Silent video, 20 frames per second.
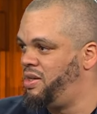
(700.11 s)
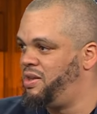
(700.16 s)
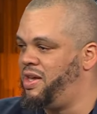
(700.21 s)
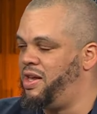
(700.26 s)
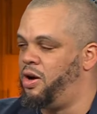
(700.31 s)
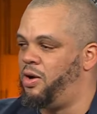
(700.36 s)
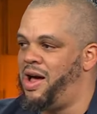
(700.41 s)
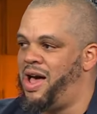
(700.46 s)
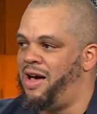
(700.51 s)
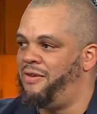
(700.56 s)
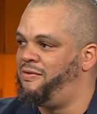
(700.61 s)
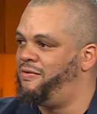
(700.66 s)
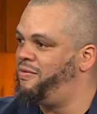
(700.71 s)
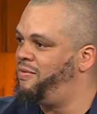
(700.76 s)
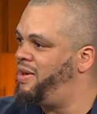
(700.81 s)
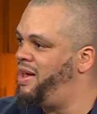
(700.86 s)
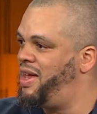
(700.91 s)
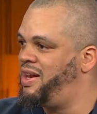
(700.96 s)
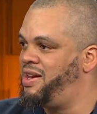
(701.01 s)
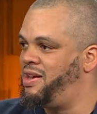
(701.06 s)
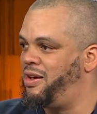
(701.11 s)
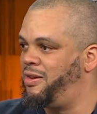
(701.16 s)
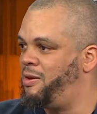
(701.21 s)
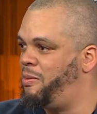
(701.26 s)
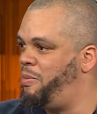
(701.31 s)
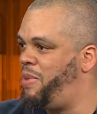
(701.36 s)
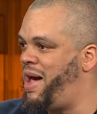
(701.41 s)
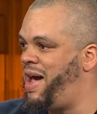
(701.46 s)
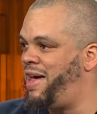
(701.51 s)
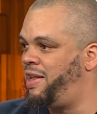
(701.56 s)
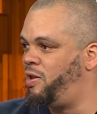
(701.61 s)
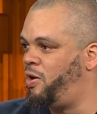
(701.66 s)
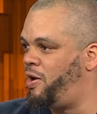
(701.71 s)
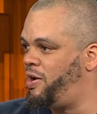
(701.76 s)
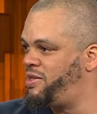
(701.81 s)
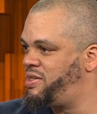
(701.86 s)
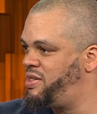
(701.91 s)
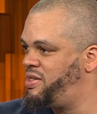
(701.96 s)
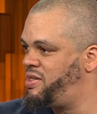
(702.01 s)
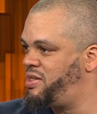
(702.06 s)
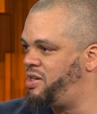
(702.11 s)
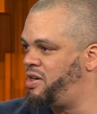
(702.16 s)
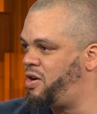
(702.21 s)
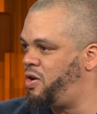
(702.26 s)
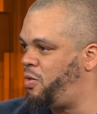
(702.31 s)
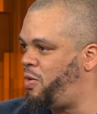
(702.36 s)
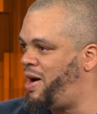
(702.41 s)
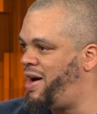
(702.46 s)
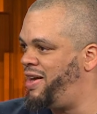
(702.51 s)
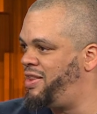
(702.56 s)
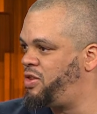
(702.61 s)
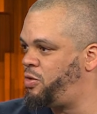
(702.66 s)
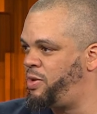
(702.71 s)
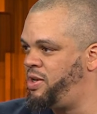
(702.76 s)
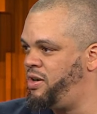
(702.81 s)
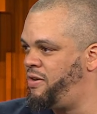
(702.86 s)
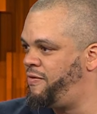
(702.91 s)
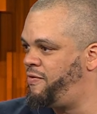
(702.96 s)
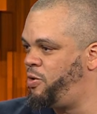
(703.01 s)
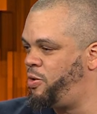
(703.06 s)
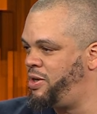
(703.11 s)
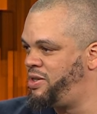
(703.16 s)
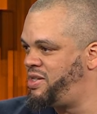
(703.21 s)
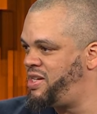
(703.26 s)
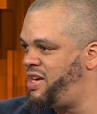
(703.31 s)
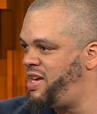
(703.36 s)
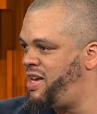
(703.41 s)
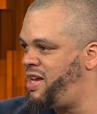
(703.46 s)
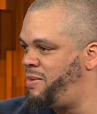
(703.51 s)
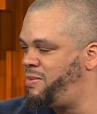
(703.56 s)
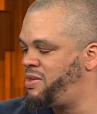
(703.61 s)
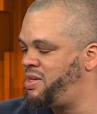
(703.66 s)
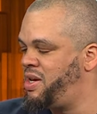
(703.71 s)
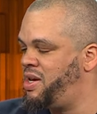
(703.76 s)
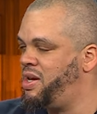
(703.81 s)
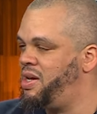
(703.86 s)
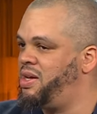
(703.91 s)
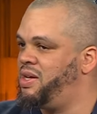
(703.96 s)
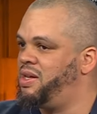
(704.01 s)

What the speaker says: They don't have any other bad losses to quad three or four teams.